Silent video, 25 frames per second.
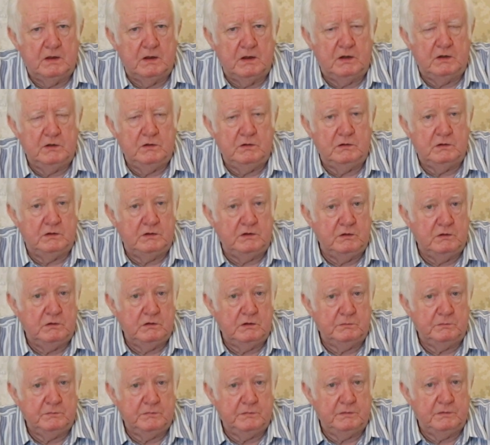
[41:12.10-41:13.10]
Are you
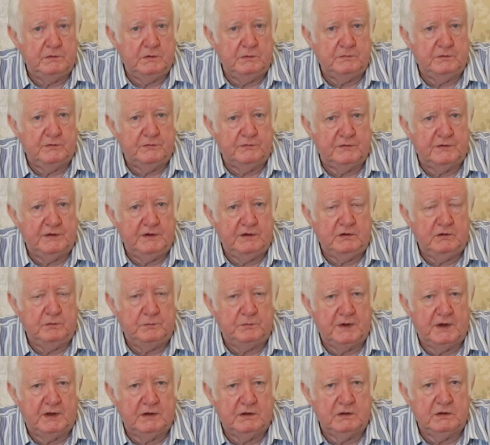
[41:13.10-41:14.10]
number 3? Are you
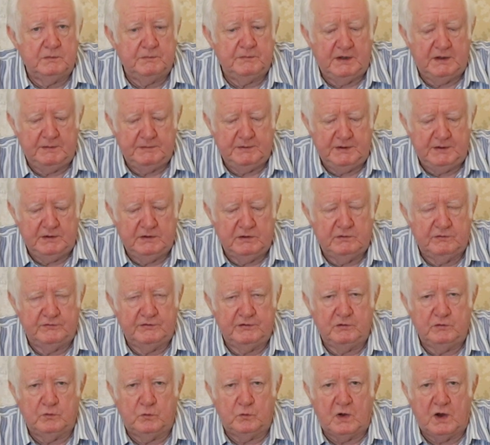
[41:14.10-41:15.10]
pregnant maybe? Or is
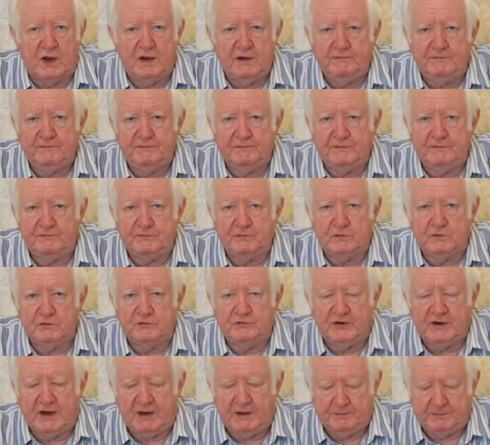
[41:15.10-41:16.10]
it your wife if you're a
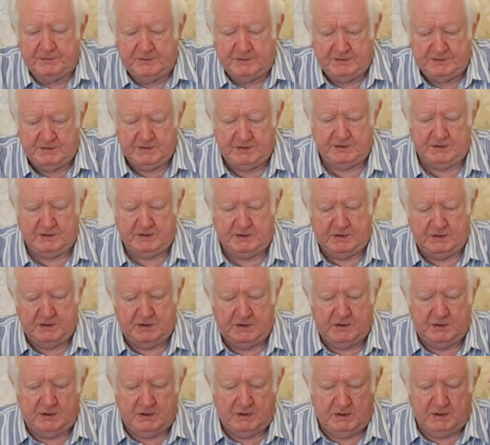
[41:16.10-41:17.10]
chap?
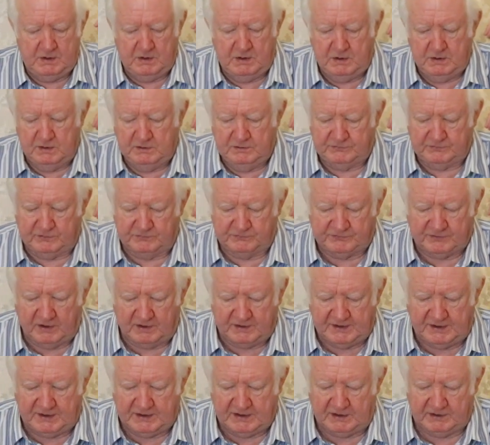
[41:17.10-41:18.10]
So
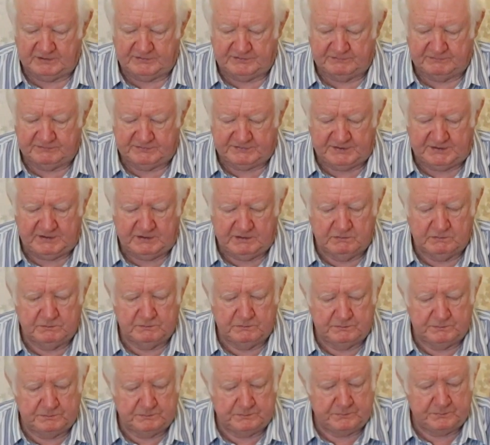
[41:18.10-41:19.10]
psychic activity,
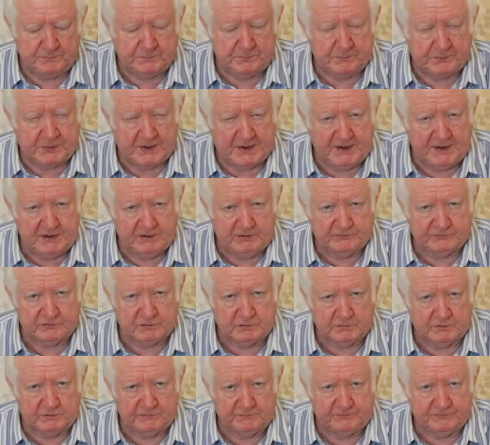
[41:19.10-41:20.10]
paying
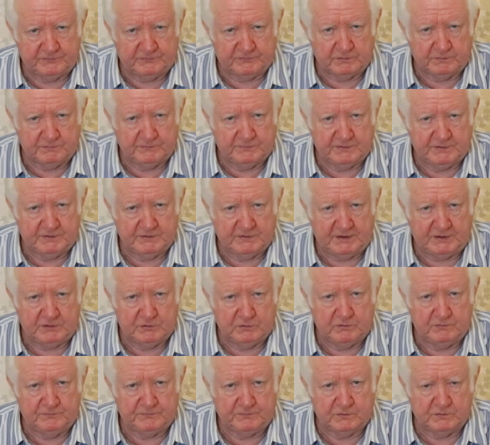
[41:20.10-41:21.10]
someone for something they
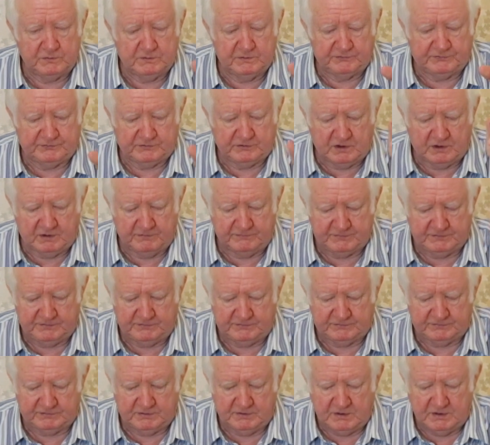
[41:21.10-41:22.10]
do for your
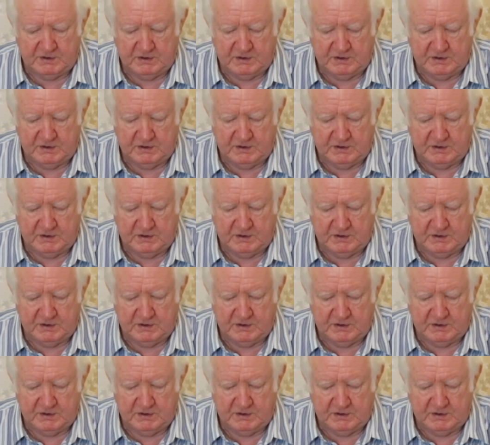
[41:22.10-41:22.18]
service.